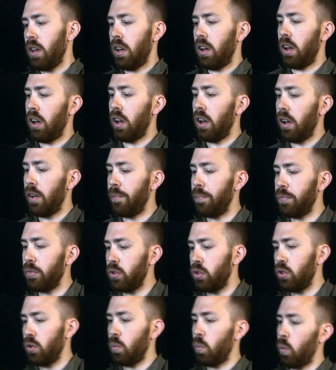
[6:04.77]

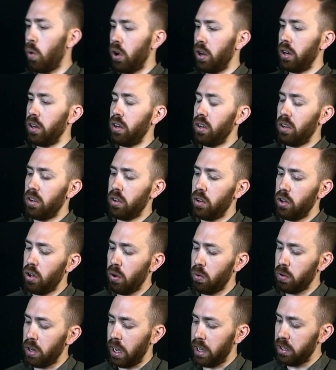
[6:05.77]
The one
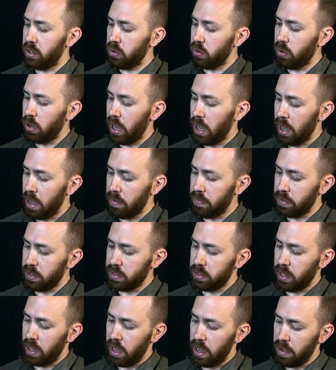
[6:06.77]
note I do have
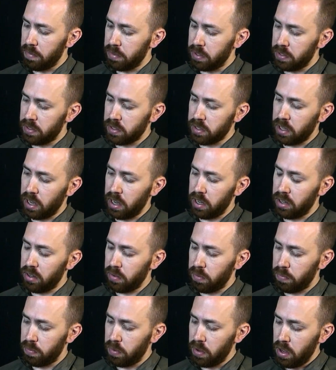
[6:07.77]
is they have this kind
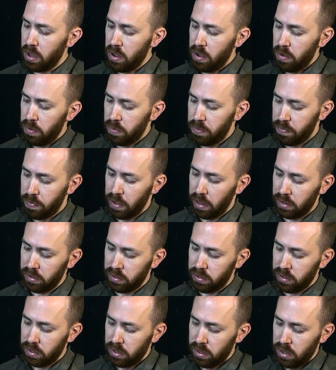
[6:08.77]
of
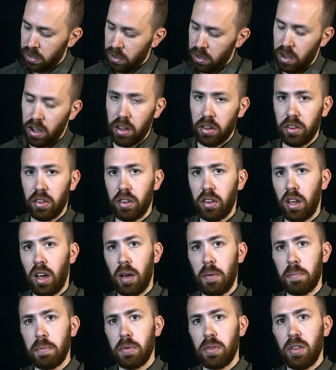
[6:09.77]
felt on the
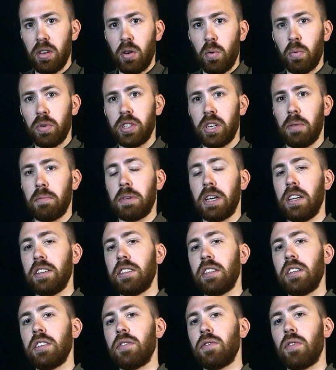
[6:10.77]
top, which I'm
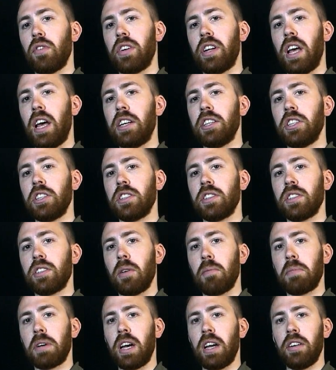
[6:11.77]
guessing is for attaching
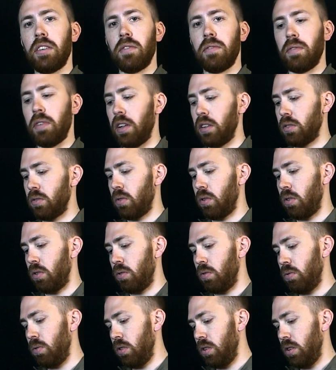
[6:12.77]
some kind of
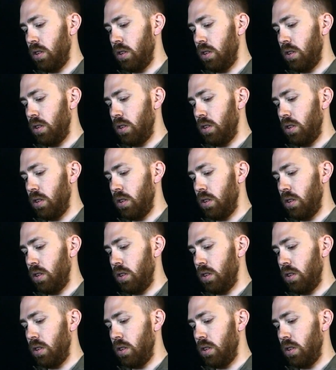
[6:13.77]
velcro